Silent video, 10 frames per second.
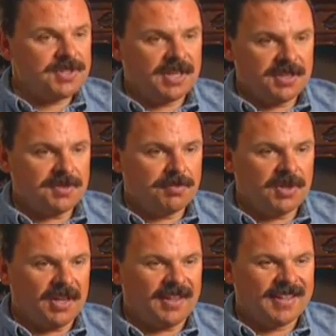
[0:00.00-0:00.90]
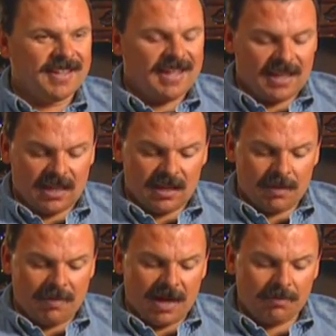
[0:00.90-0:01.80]
in his book
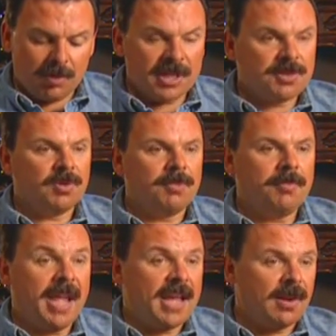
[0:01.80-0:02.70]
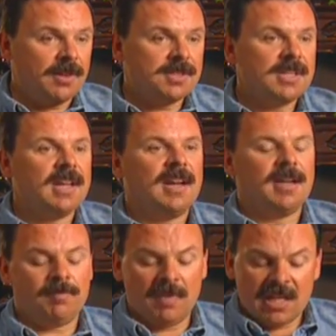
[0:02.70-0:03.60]
about pressed wood panels,
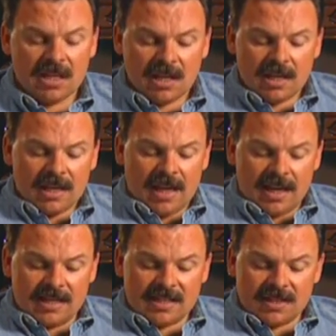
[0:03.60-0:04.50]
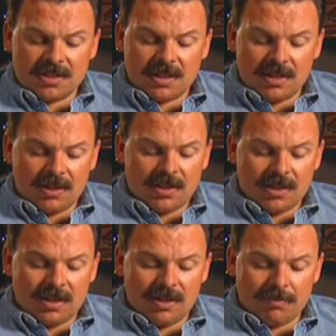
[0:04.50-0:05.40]
and he says,
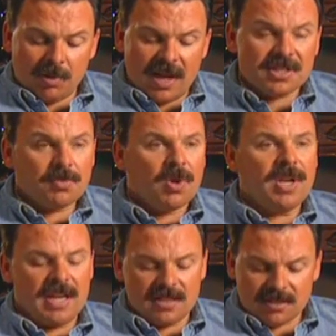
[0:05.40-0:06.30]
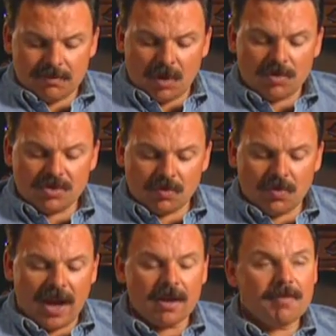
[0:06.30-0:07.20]
pressed wood is the most
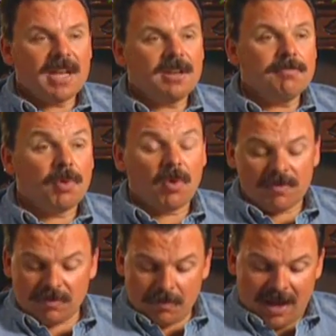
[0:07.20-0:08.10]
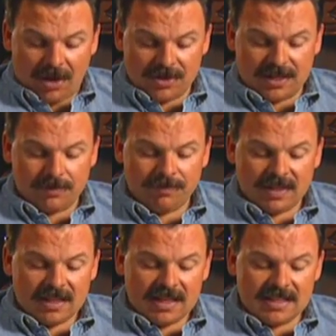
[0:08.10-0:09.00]
recommended board for mounting.
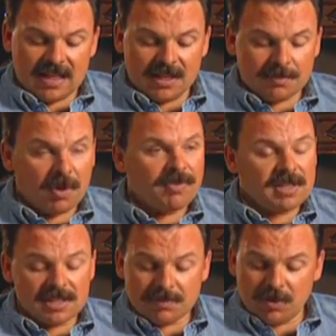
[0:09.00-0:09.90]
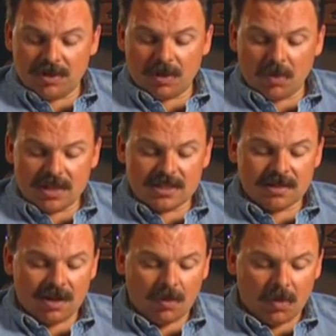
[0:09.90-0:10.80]
He said it's perfectly smooth on
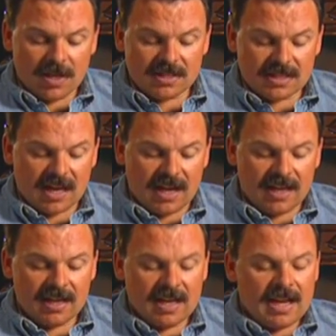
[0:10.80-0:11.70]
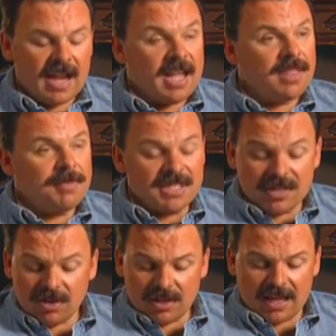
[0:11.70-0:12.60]
one side, and the
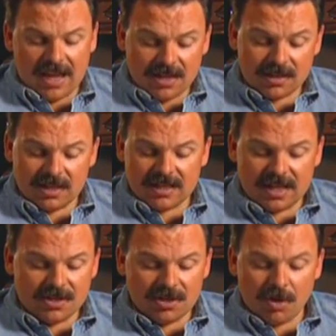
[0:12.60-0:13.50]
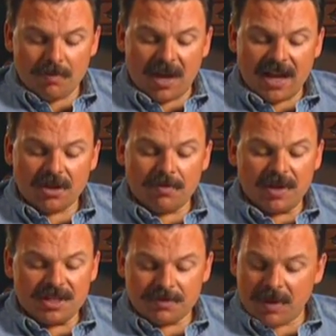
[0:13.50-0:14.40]
material contains no binder
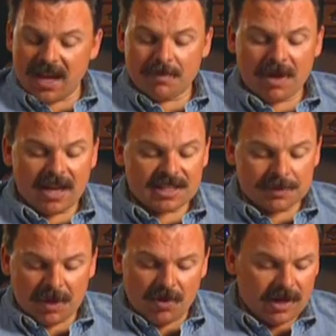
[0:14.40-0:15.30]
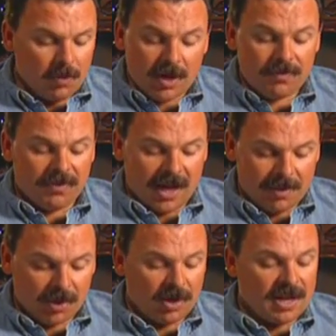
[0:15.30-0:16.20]
but is made by exploding wood
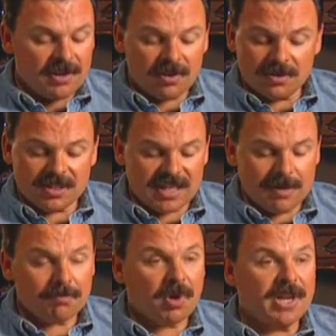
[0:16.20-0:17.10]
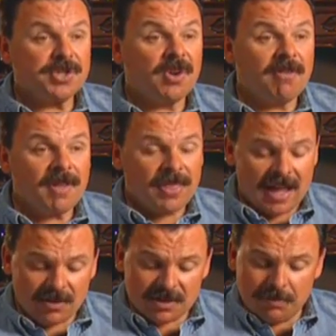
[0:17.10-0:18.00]
fiber under steam pressure of
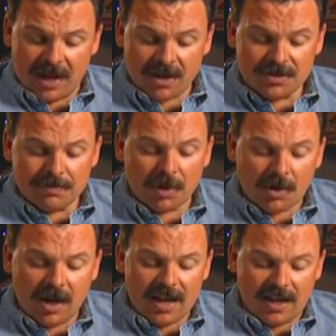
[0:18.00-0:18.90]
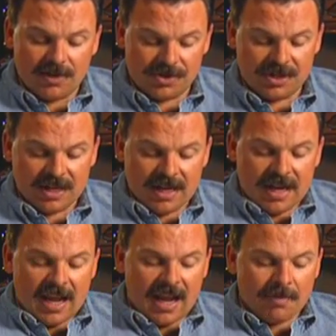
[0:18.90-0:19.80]
1,000 pounds per inch
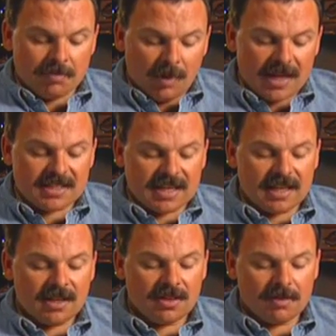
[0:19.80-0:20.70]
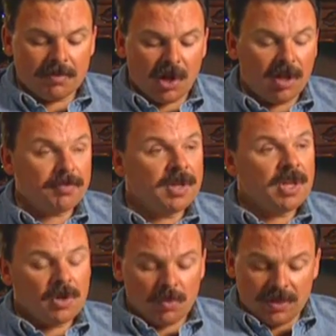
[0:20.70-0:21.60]
and pressing the pulp
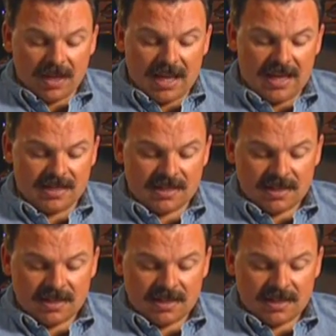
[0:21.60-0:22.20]
with heat.